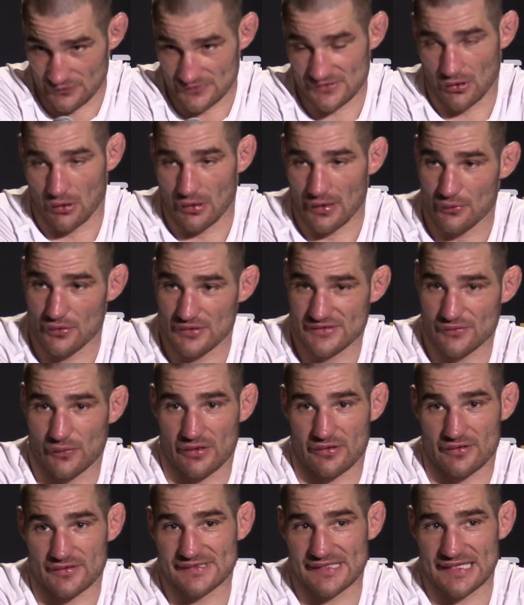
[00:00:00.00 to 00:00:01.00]
So it was one
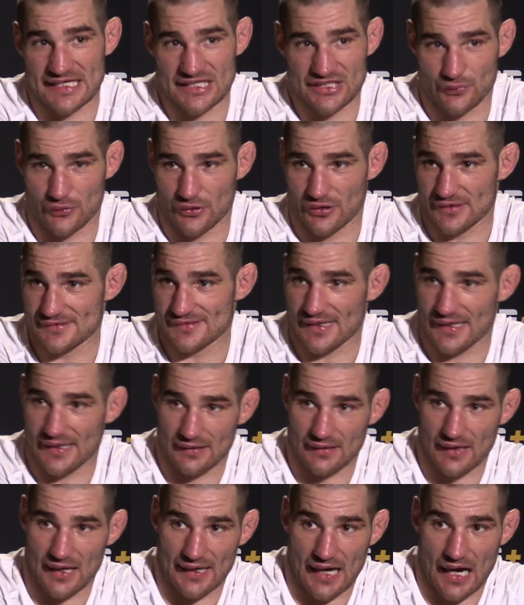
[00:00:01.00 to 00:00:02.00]
of those things where it's
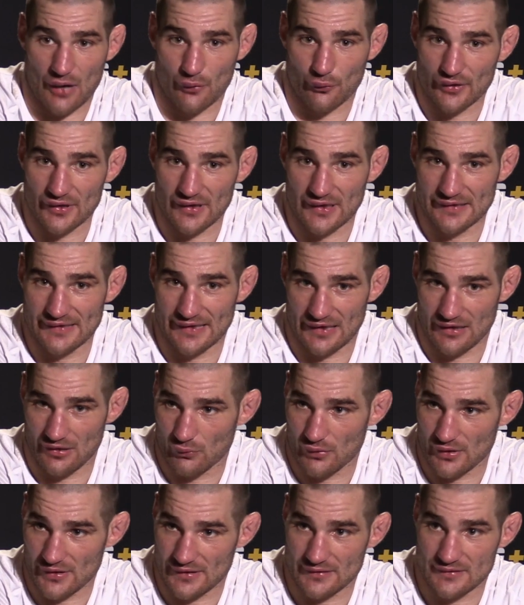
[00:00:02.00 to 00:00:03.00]
like, I, I really didn't
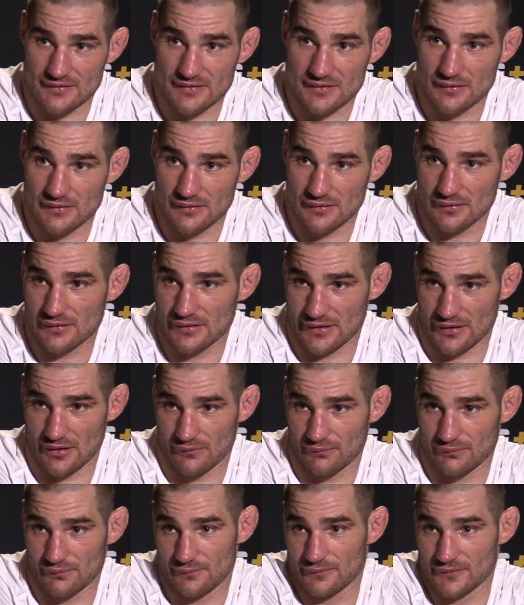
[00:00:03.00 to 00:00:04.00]
want to you know,
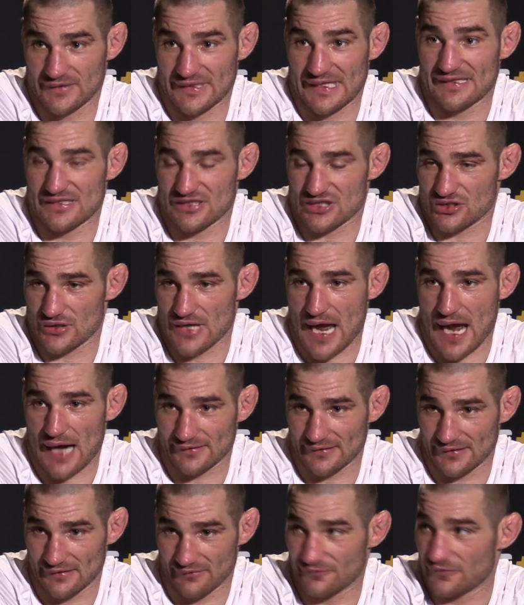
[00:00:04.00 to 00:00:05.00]
get
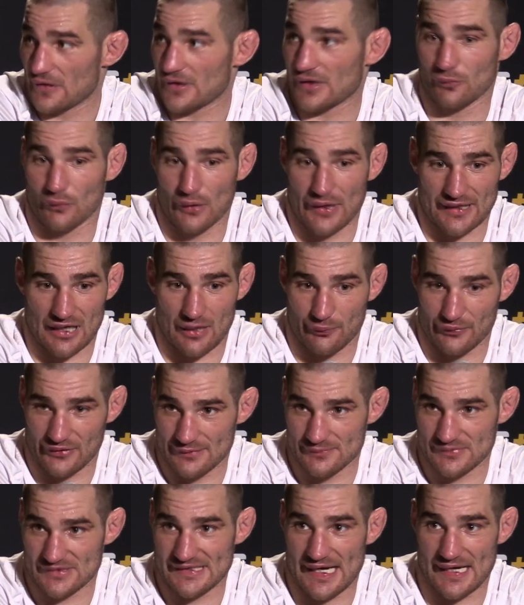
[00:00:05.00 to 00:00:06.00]
distracted and fucking wake up with
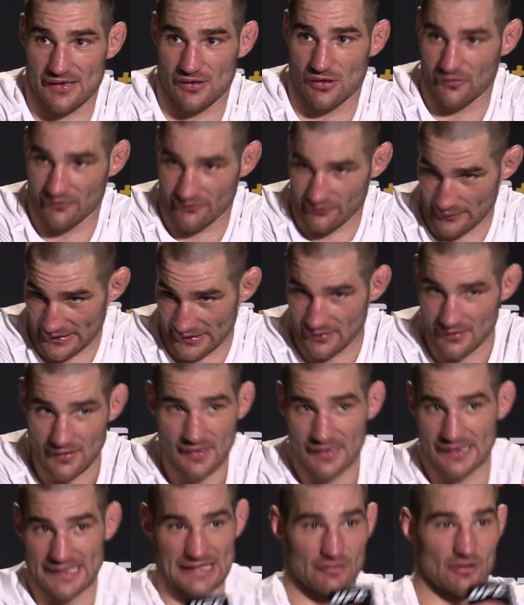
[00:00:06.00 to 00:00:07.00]
him standing over me.
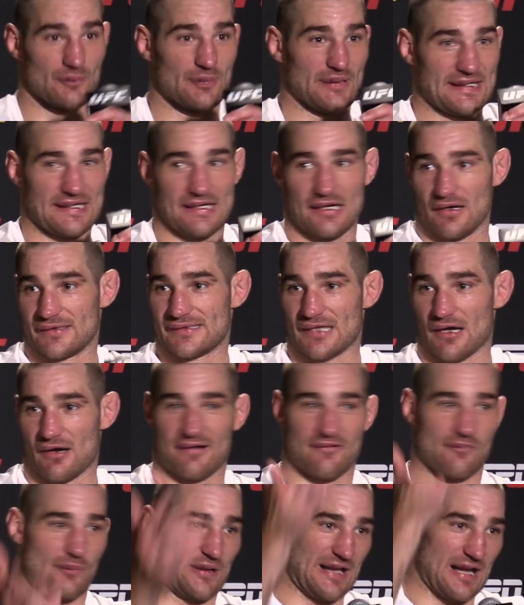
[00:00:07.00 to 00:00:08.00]
He would be here telling
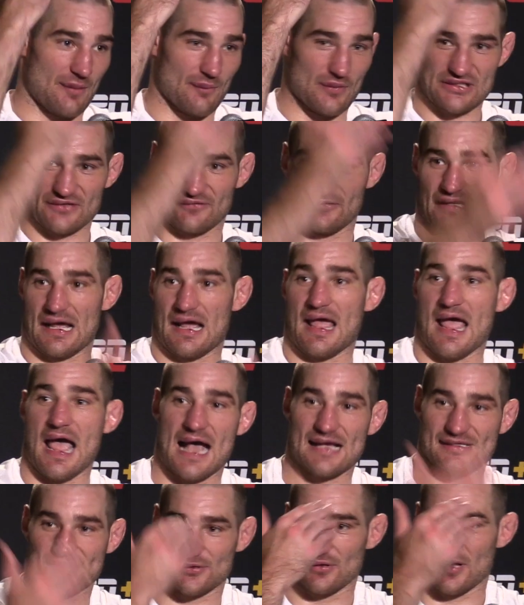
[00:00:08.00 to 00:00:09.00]
everybody how much of an
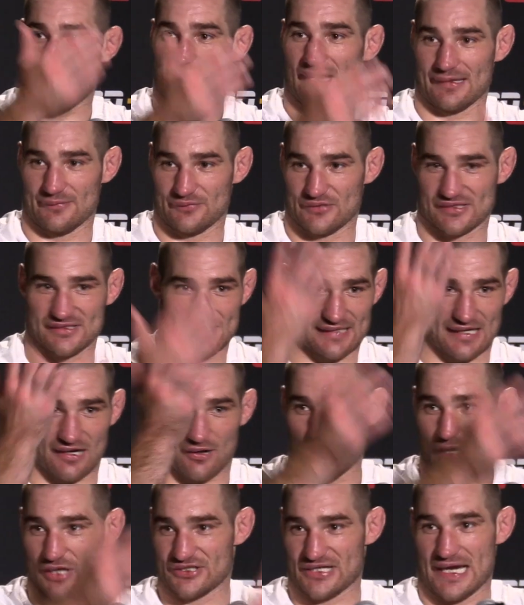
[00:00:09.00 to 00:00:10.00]
asshole I am just because I don't
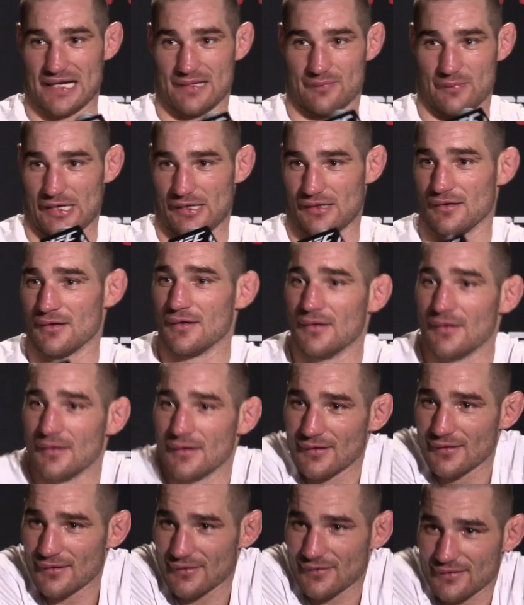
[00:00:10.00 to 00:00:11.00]
watch anime,
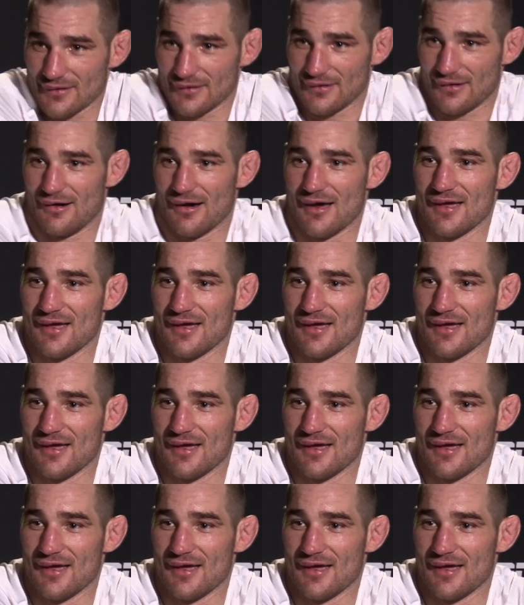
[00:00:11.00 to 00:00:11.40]
you know?